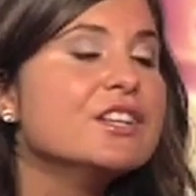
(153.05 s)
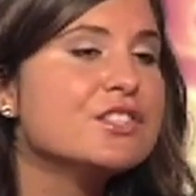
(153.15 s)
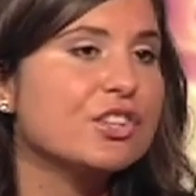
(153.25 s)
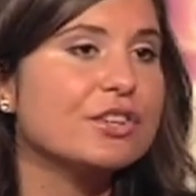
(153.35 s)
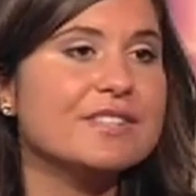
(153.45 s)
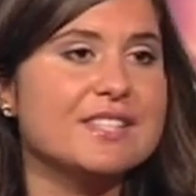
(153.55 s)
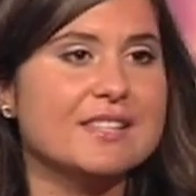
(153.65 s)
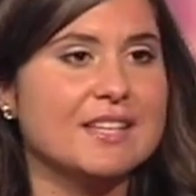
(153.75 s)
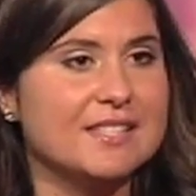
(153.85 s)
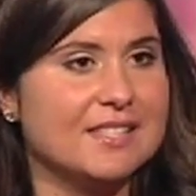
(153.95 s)
service
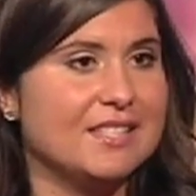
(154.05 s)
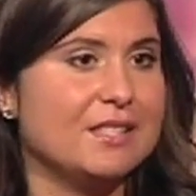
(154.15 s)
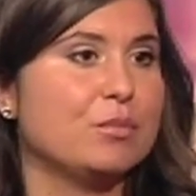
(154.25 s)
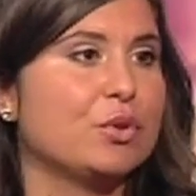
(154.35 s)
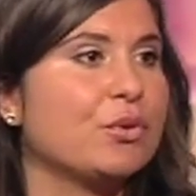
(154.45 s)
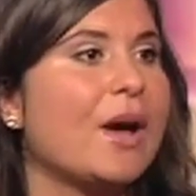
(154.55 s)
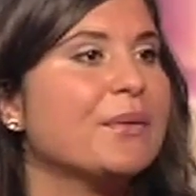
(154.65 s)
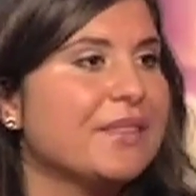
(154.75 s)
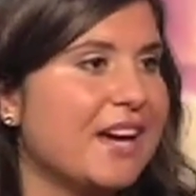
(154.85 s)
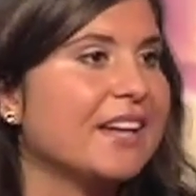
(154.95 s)
that sees them
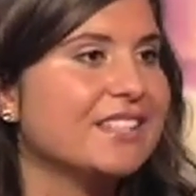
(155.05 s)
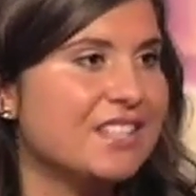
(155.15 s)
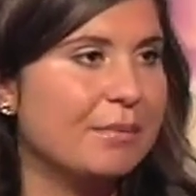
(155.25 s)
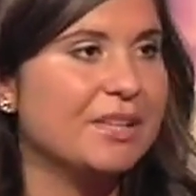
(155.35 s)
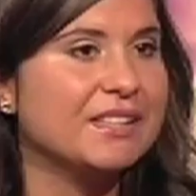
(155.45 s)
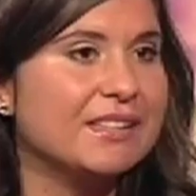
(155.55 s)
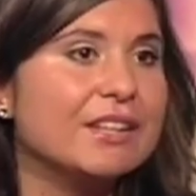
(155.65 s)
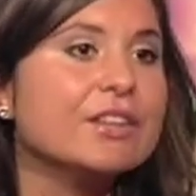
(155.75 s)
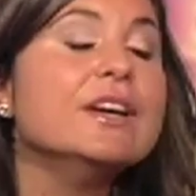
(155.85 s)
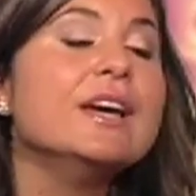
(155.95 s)
throughout the academic year,